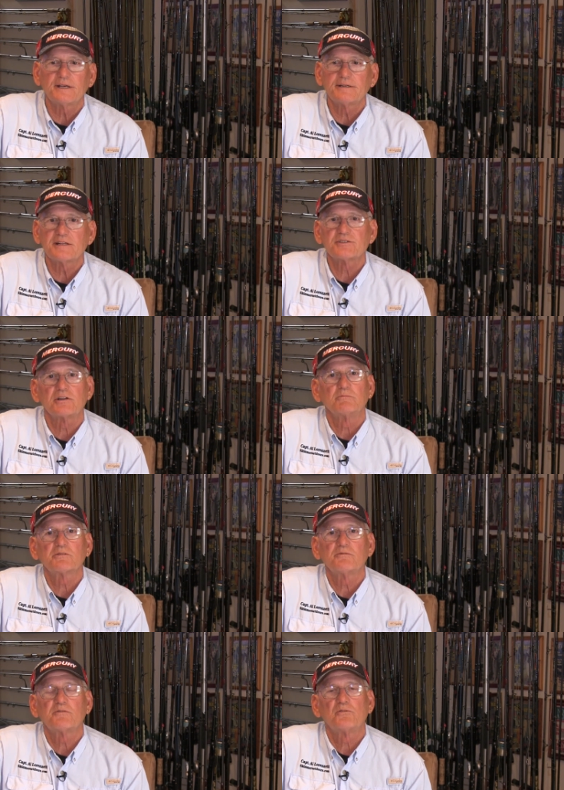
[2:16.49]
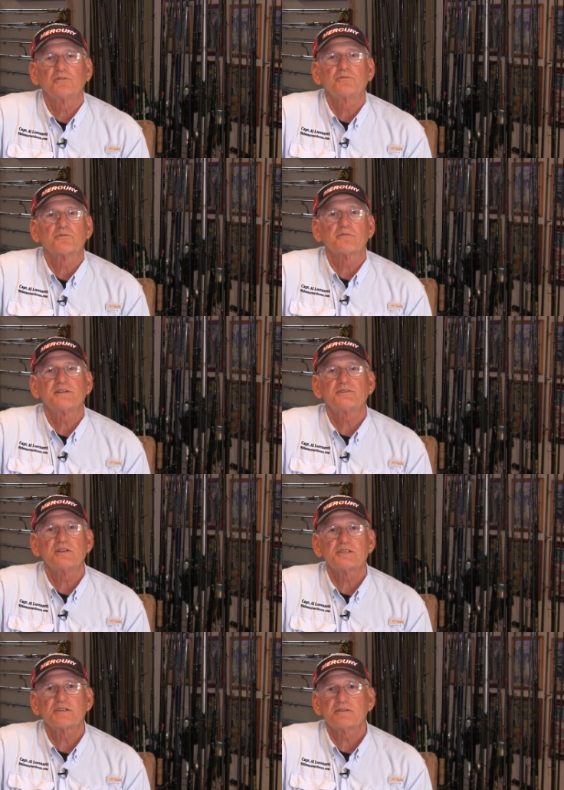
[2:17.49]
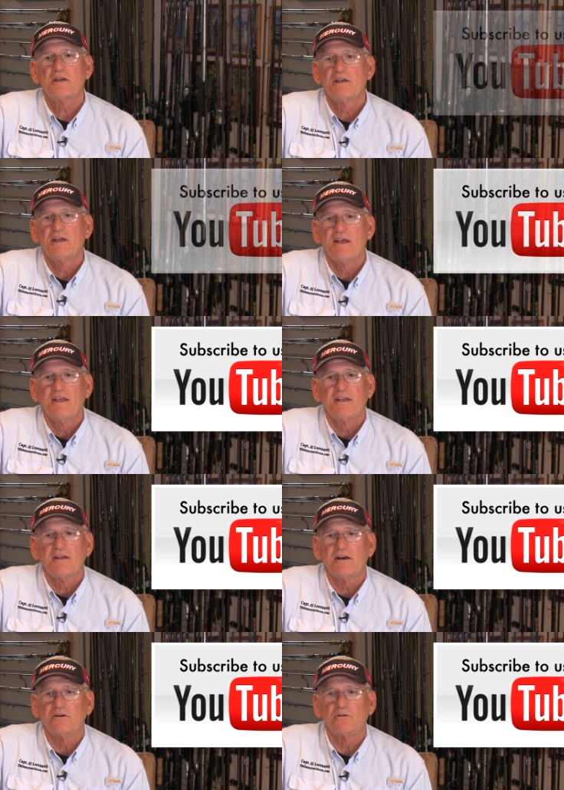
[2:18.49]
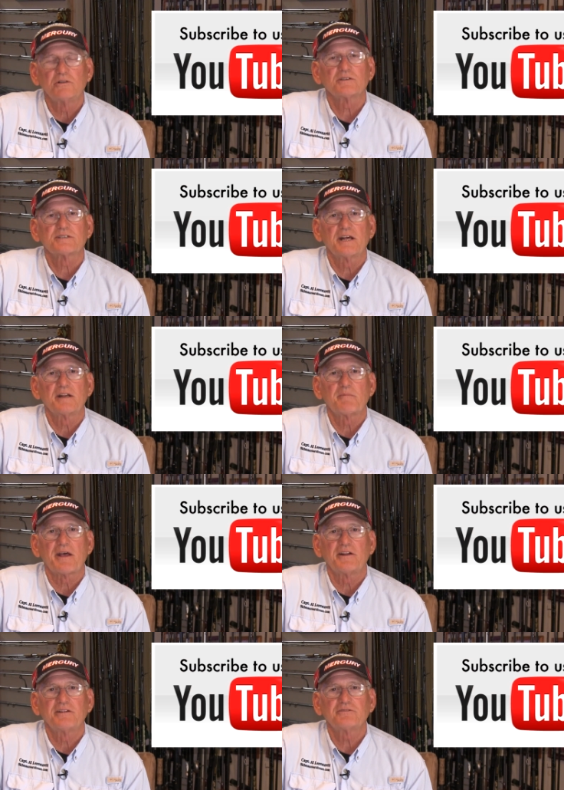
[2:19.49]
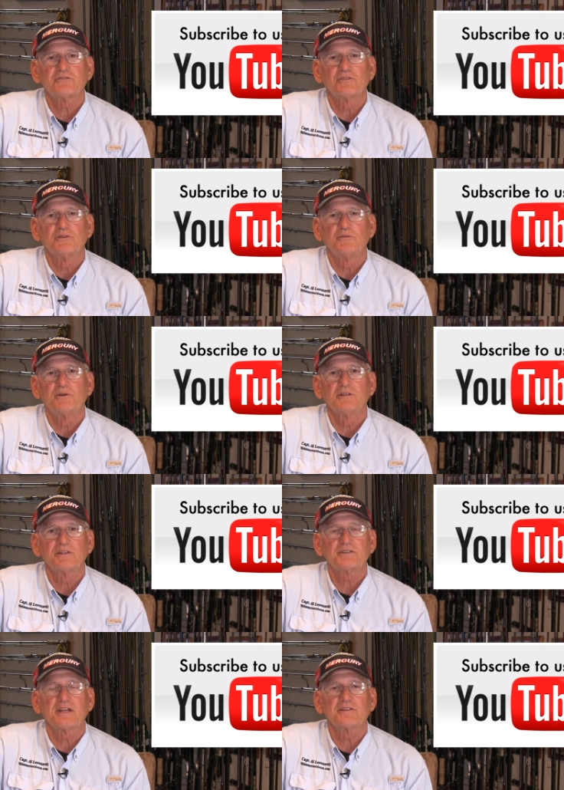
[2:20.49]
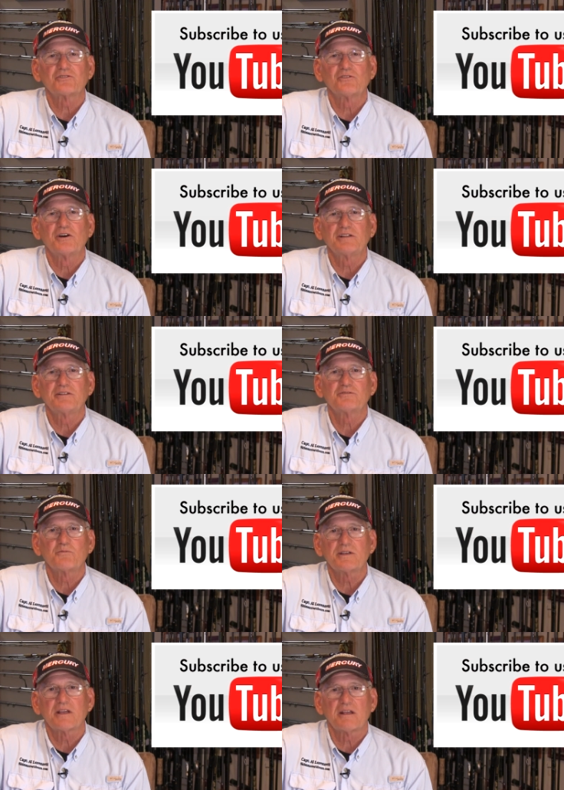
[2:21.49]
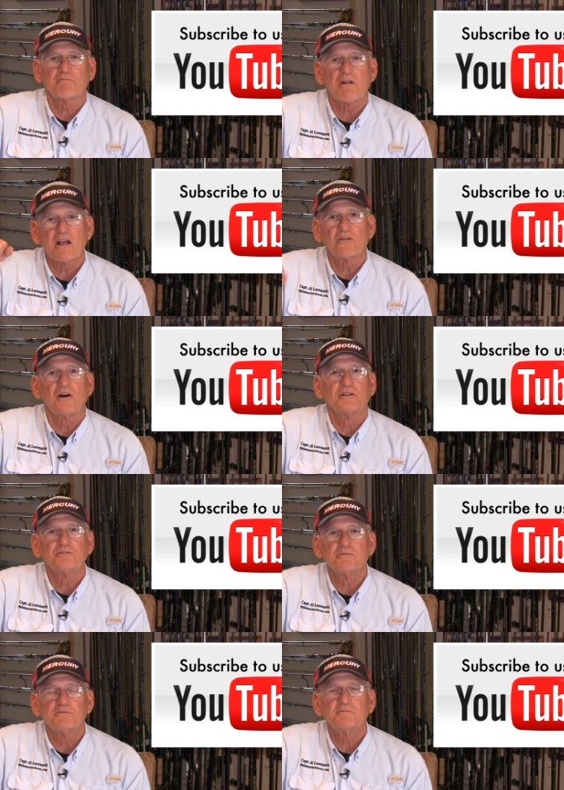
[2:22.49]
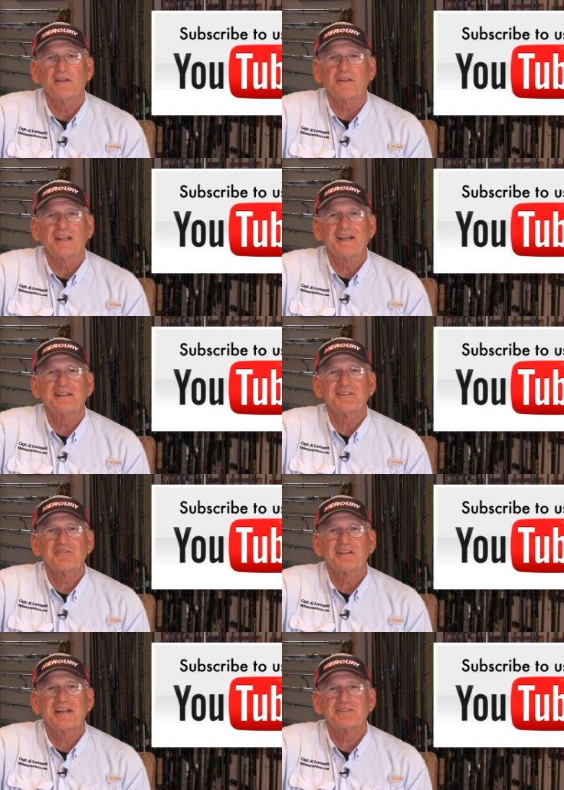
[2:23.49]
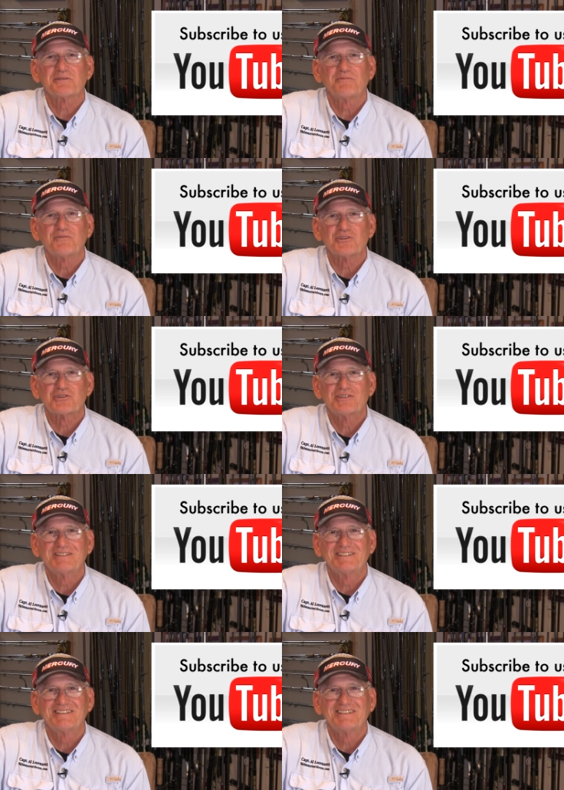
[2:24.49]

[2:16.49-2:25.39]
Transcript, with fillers: And that's it. I'm looking forward to a great season all excited about it. So uh, let's get it started this weekend. Rock on, dude, and get out there and catch some fish.